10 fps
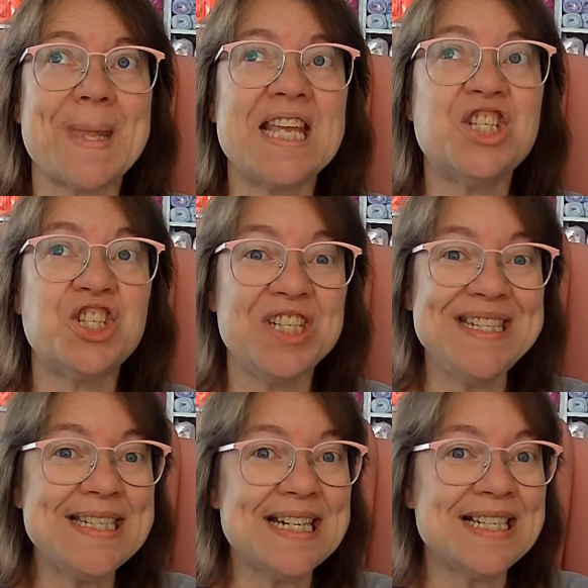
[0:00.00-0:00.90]
She
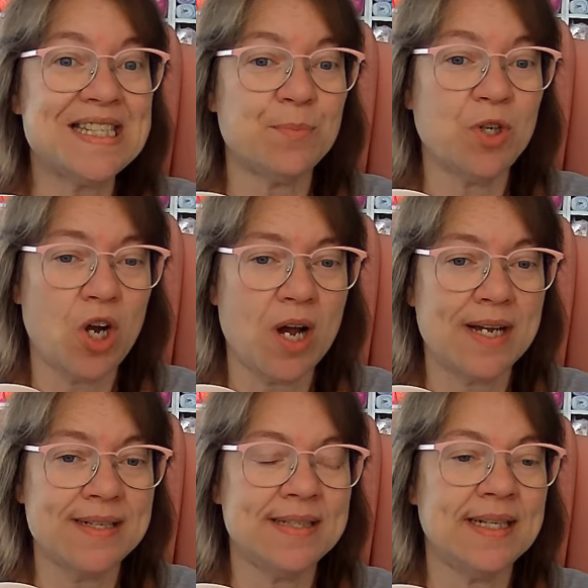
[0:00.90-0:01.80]
dyed some
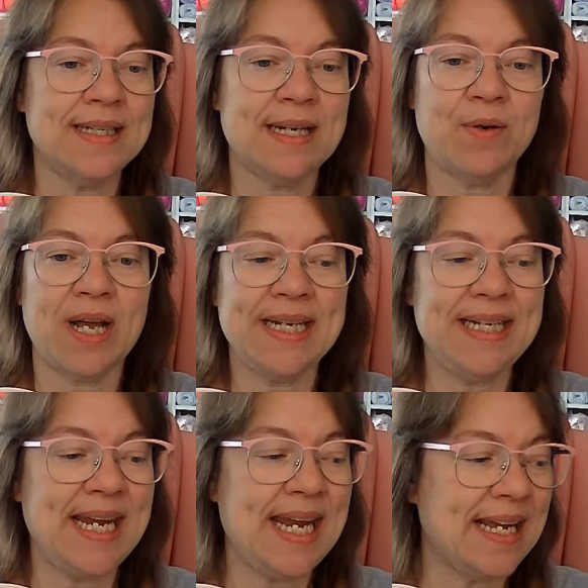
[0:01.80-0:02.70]
cotton. Now I
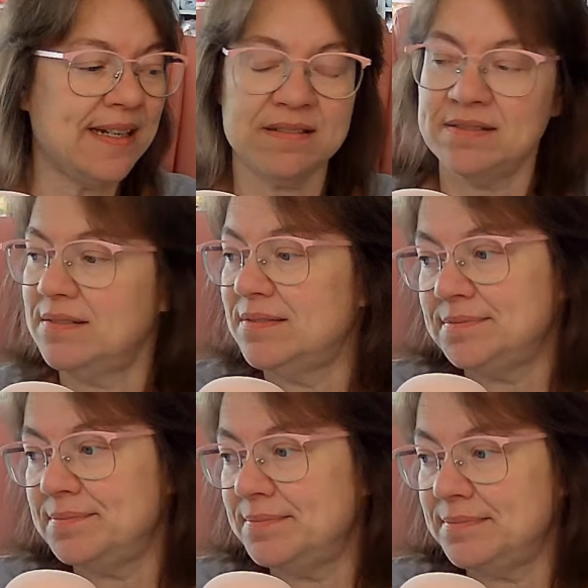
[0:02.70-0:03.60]
can't
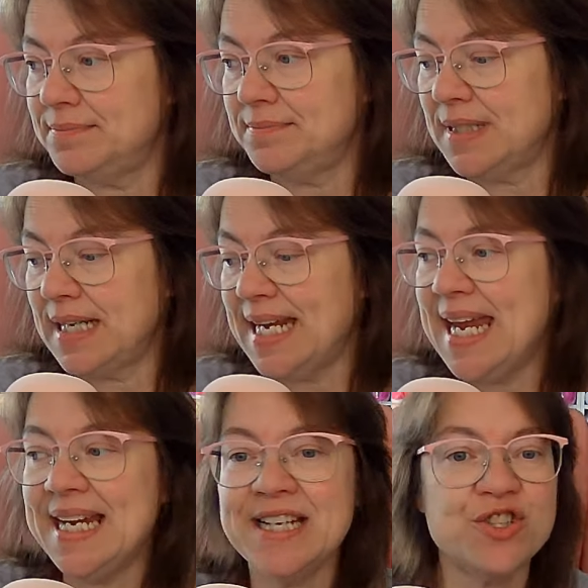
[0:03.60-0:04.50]

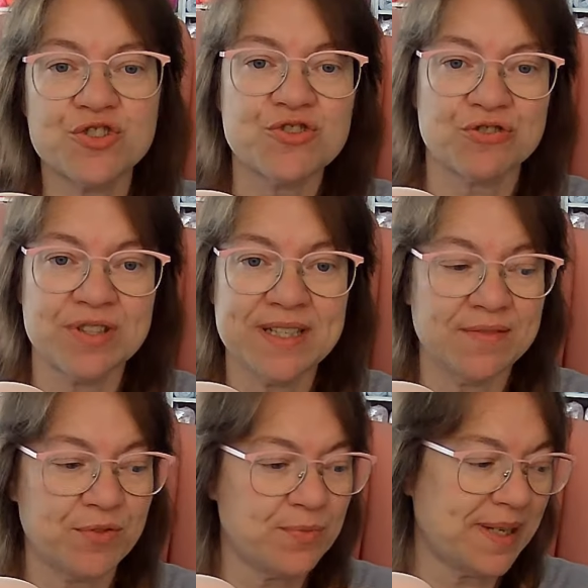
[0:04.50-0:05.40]
insert it
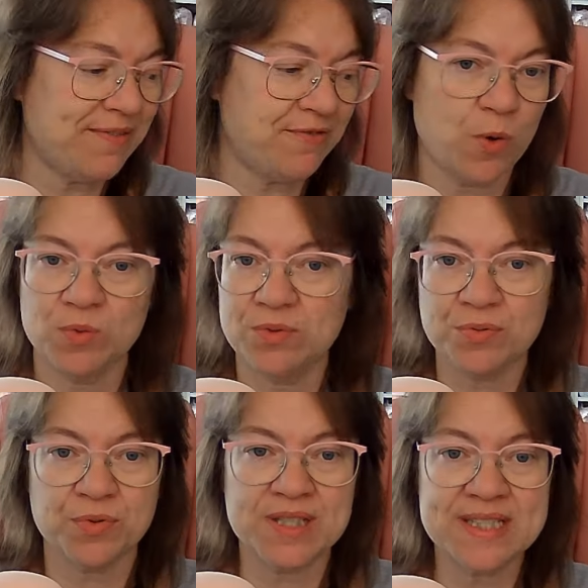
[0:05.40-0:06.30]
through my phone
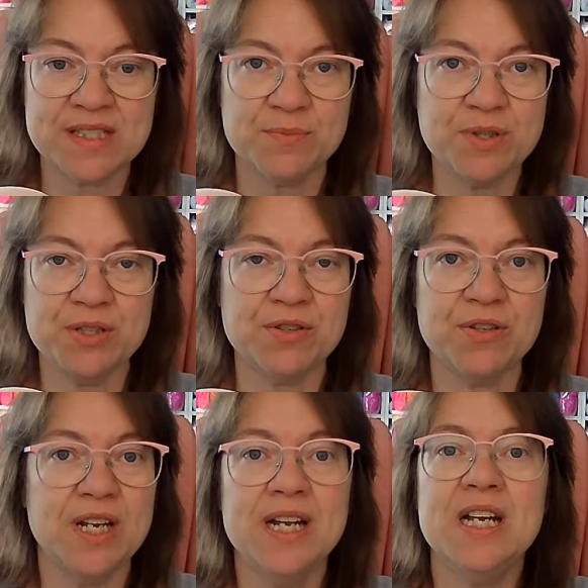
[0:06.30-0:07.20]
through this computer,
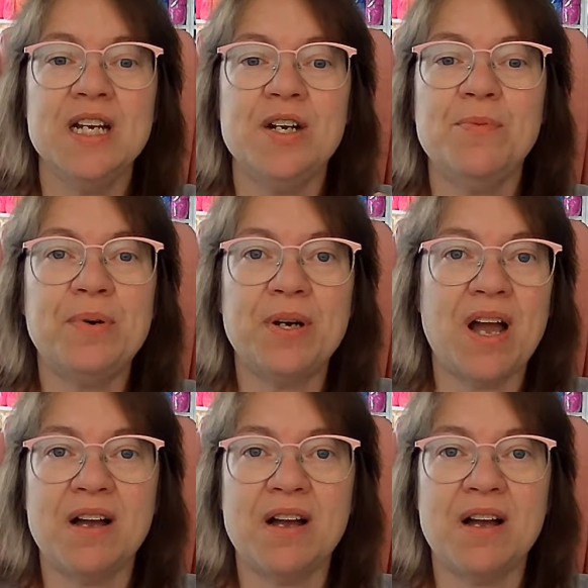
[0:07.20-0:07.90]
but I'll